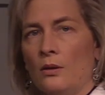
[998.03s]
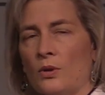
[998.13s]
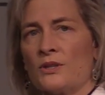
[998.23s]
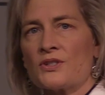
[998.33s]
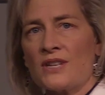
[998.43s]

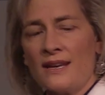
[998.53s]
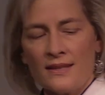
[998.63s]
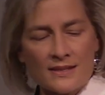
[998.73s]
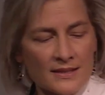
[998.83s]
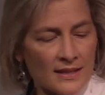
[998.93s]
We're going to say
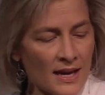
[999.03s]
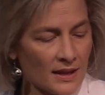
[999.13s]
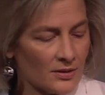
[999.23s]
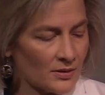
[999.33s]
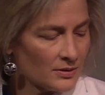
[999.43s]
this
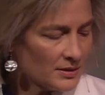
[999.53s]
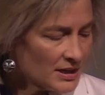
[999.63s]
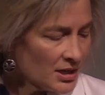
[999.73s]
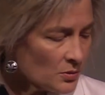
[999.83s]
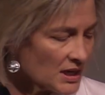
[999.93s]
together.
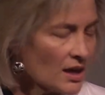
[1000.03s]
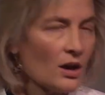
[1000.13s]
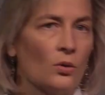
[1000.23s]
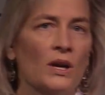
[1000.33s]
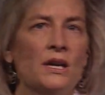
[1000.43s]
Here we
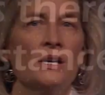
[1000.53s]
go.